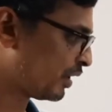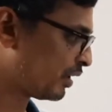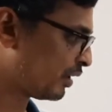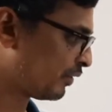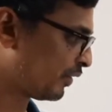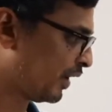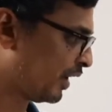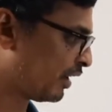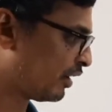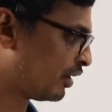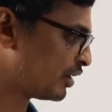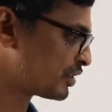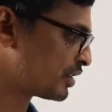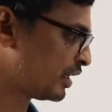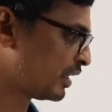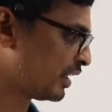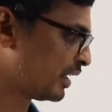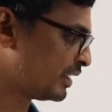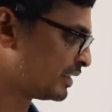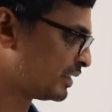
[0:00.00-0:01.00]
A cos
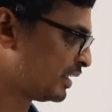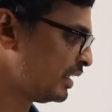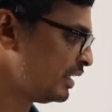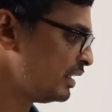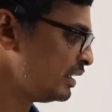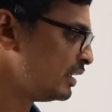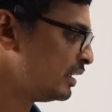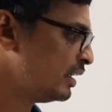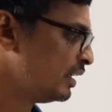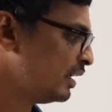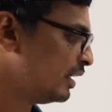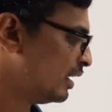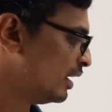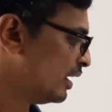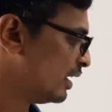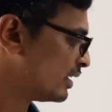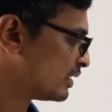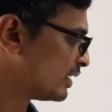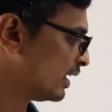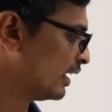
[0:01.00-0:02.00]
theta is the
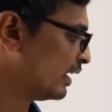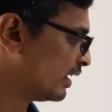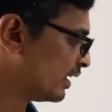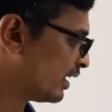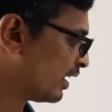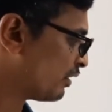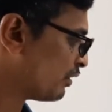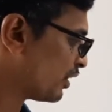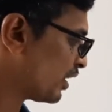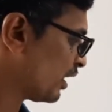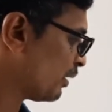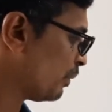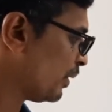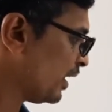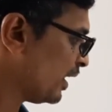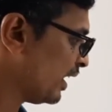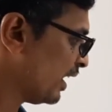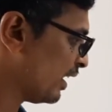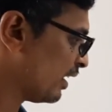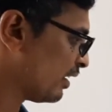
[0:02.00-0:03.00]
see here what
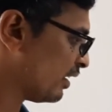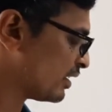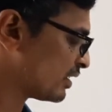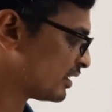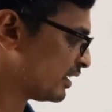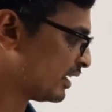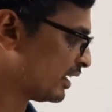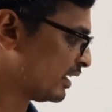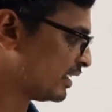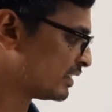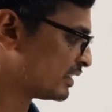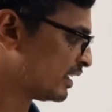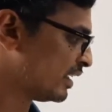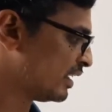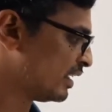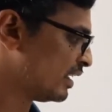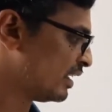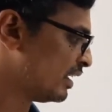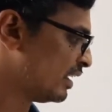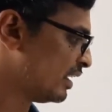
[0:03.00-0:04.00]
happened. A cos theta is
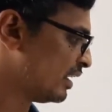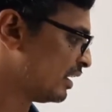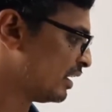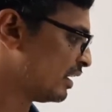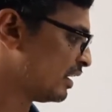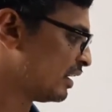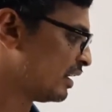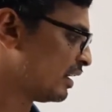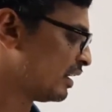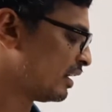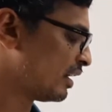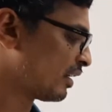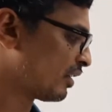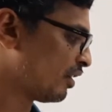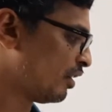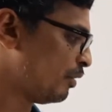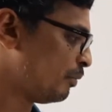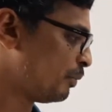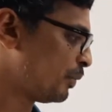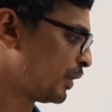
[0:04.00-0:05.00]
the
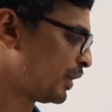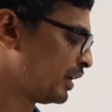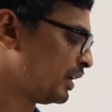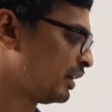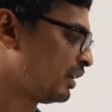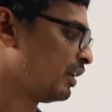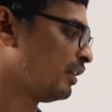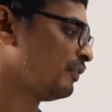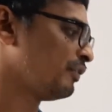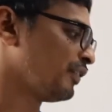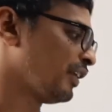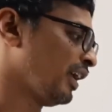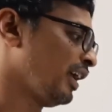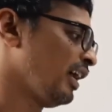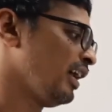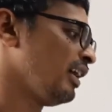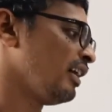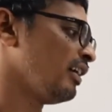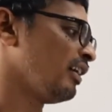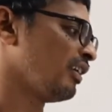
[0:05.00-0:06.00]
component of
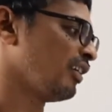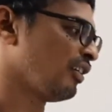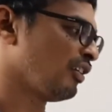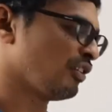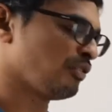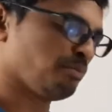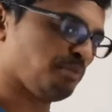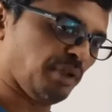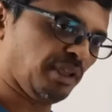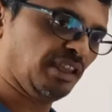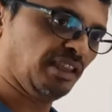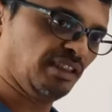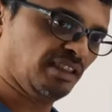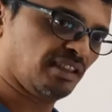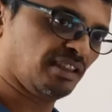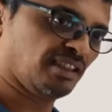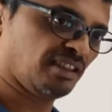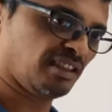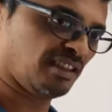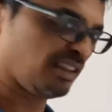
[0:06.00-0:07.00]
A along B.
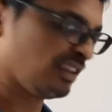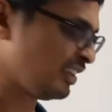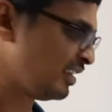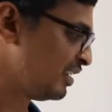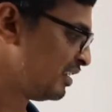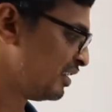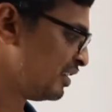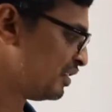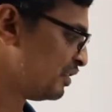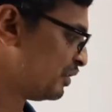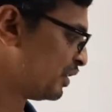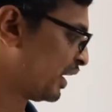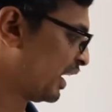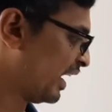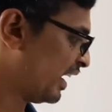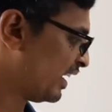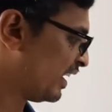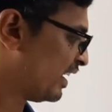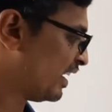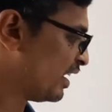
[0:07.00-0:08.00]

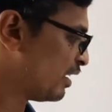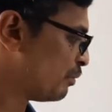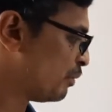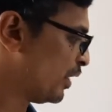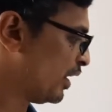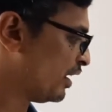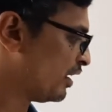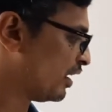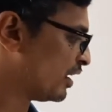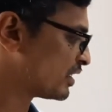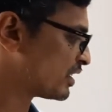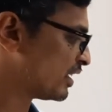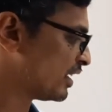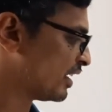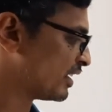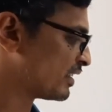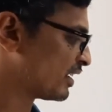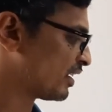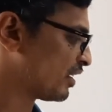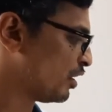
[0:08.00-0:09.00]
Okay, and here B cos
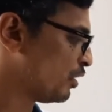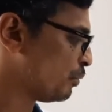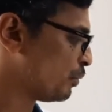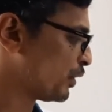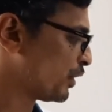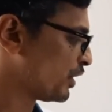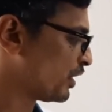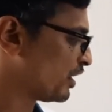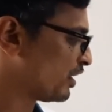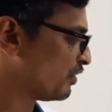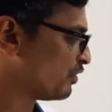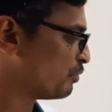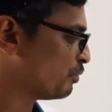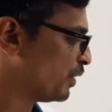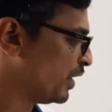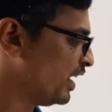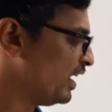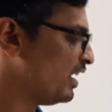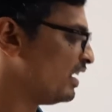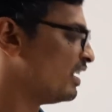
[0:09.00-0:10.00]
theta is a component of
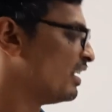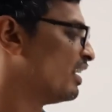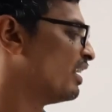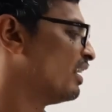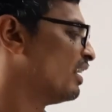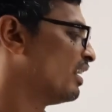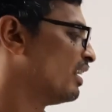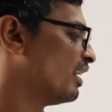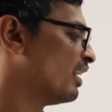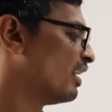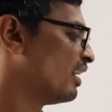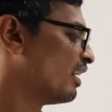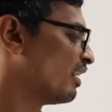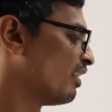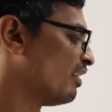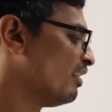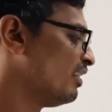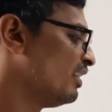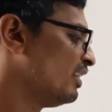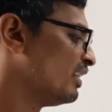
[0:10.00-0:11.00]
B
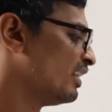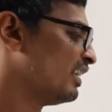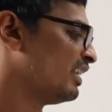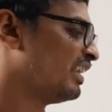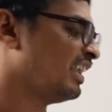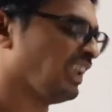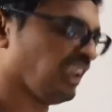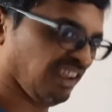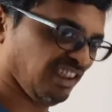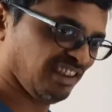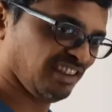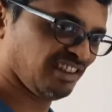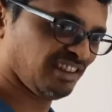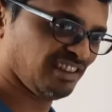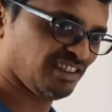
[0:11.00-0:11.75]
along A.